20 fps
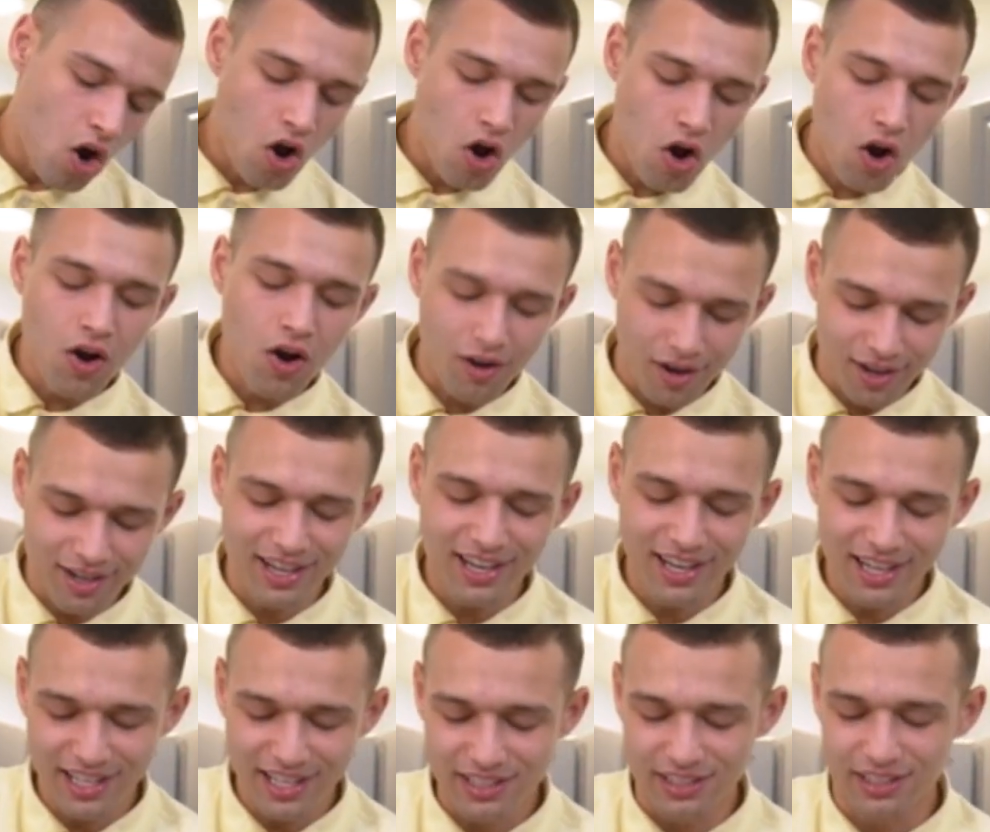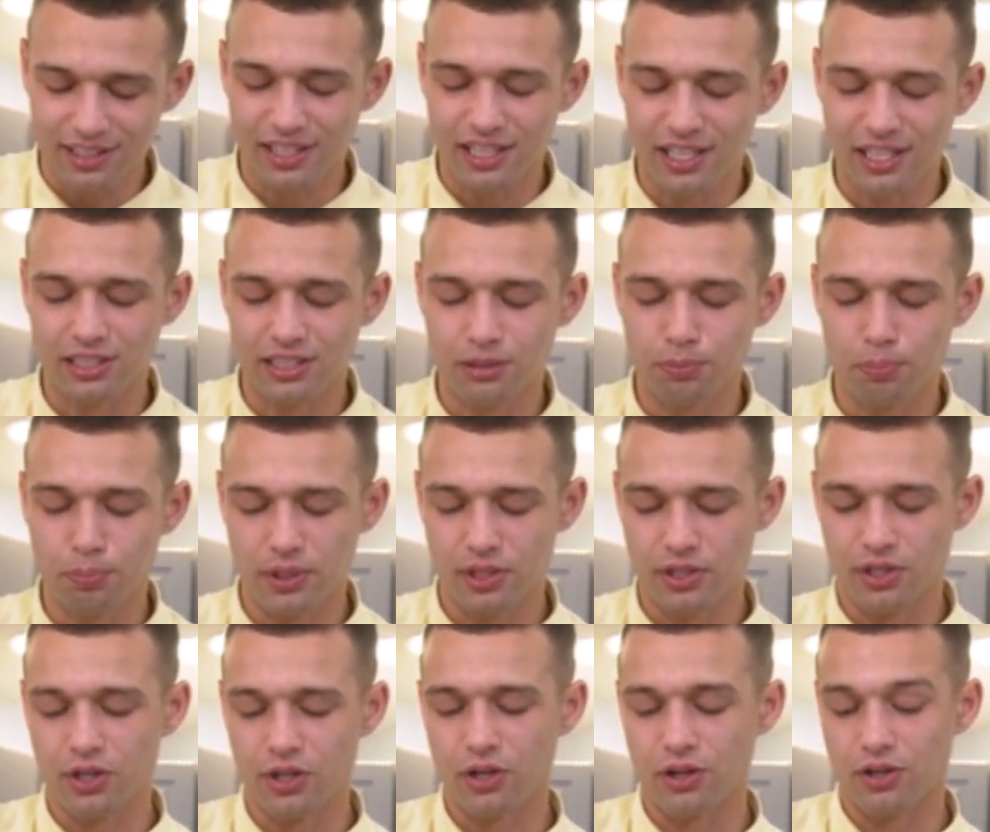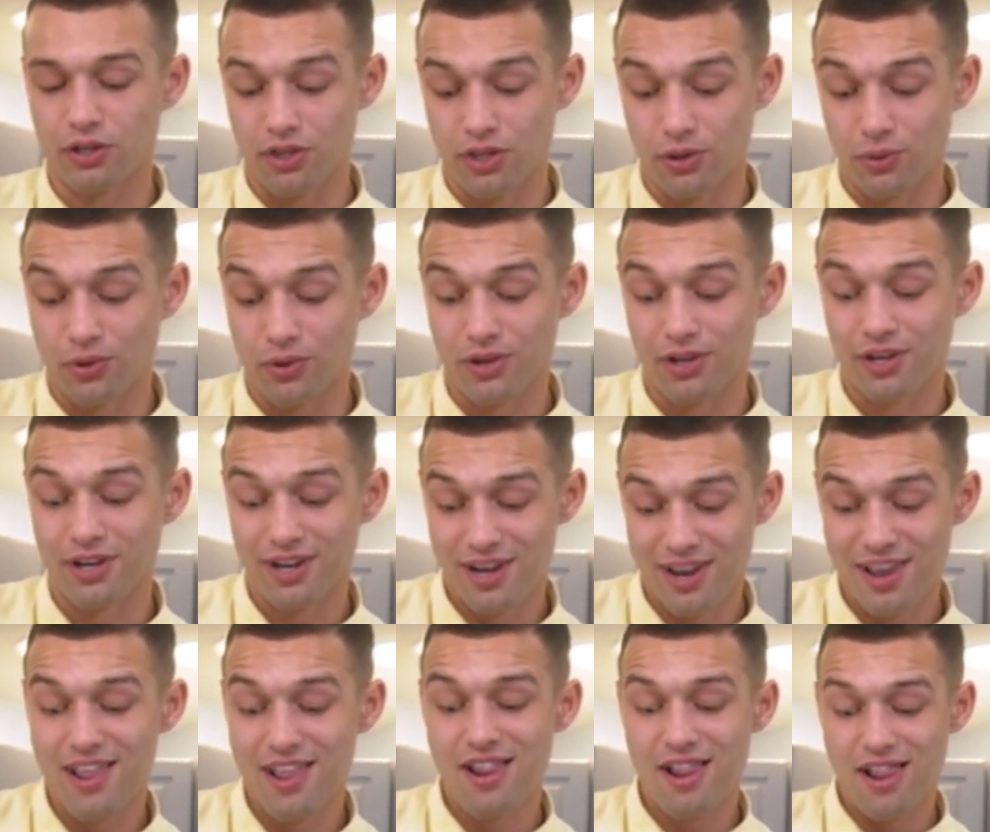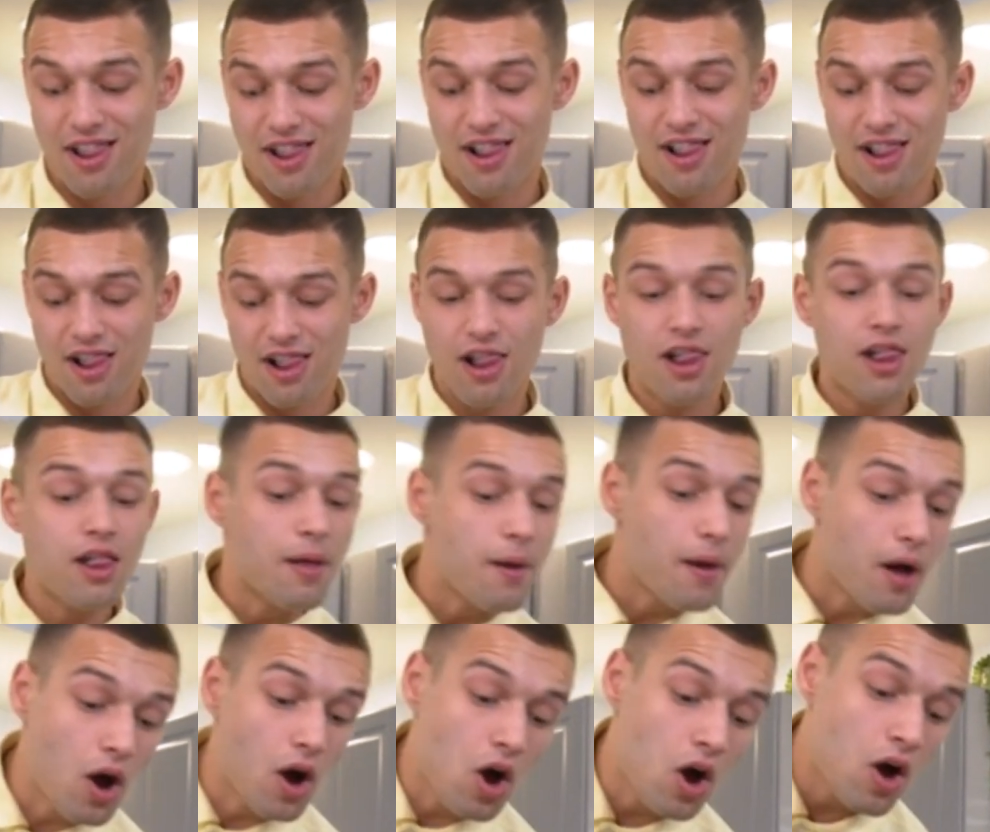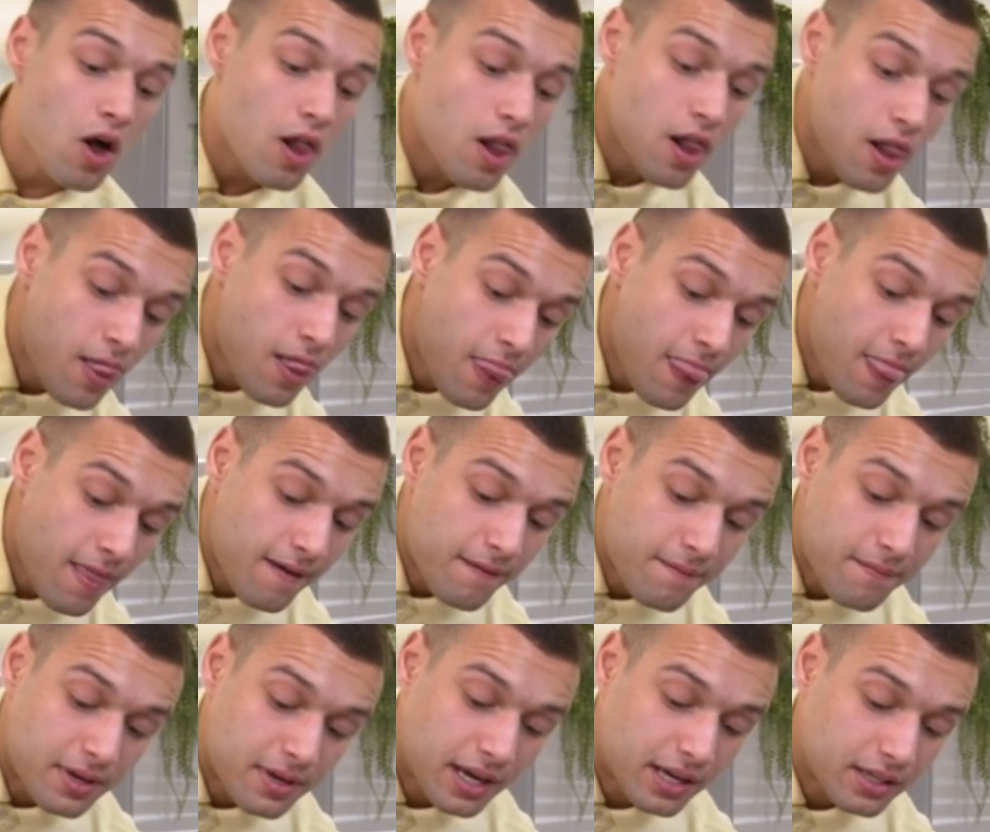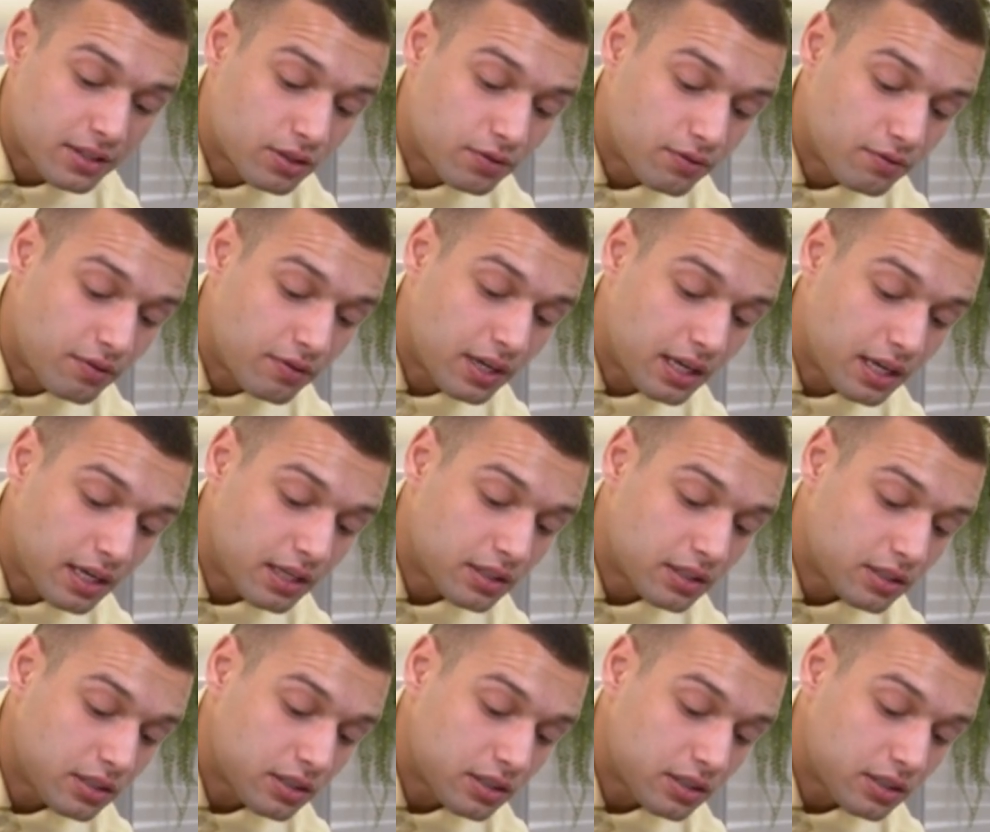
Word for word: Oh yeah, it's a nice big girthy one. Oh, yeah, it's amazing.